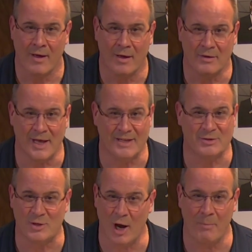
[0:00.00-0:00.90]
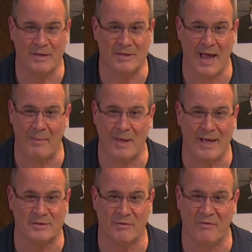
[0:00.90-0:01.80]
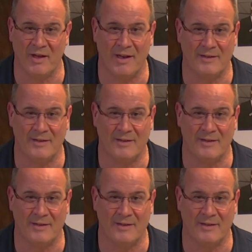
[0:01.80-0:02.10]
It's Derby time. Can't you feel it?